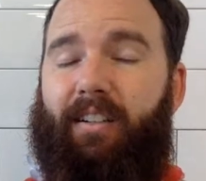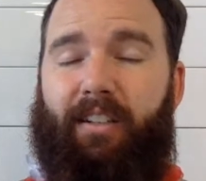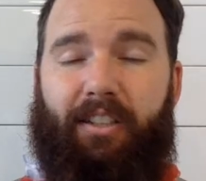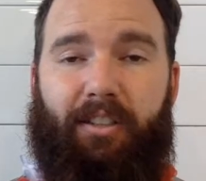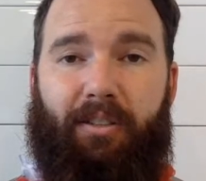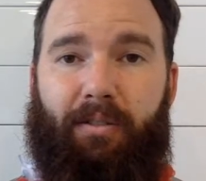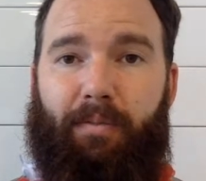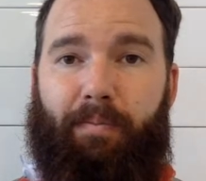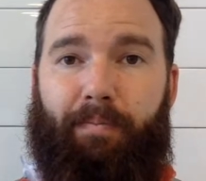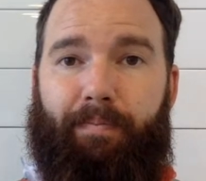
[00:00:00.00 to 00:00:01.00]
Are
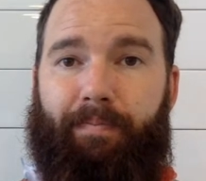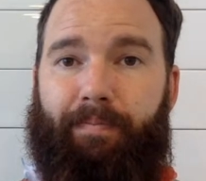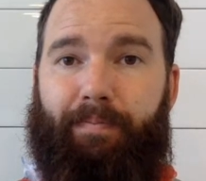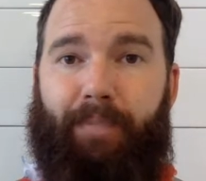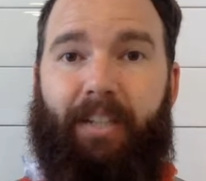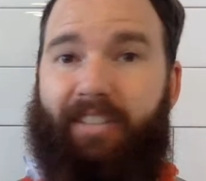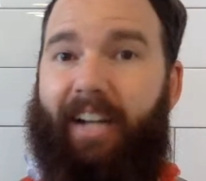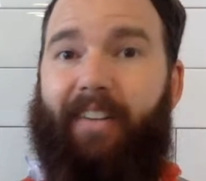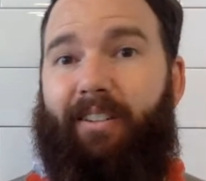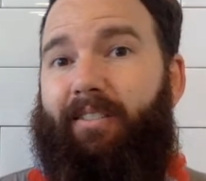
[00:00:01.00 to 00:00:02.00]
you pissed? I
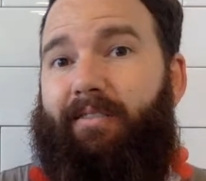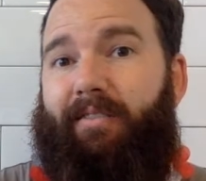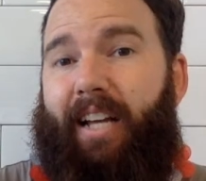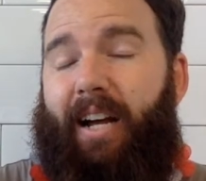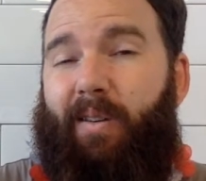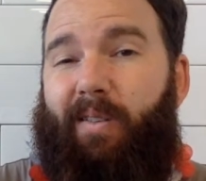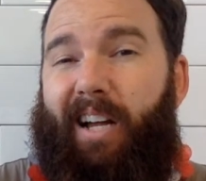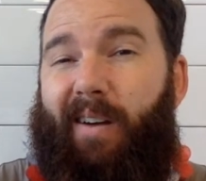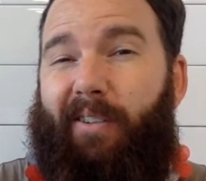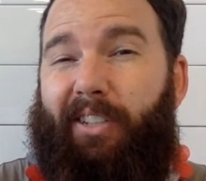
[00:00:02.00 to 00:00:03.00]
don't know. How
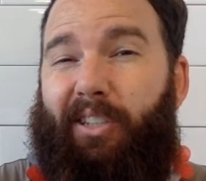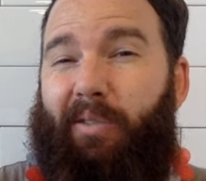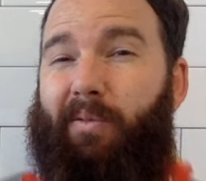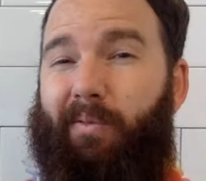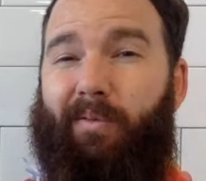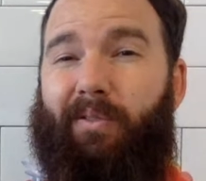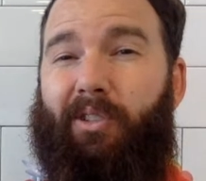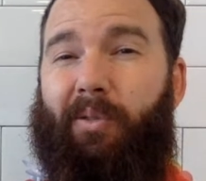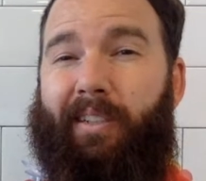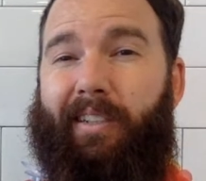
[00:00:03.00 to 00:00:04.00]
are you
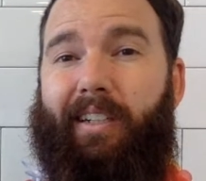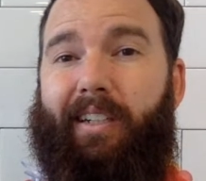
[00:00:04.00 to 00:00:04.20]
doing?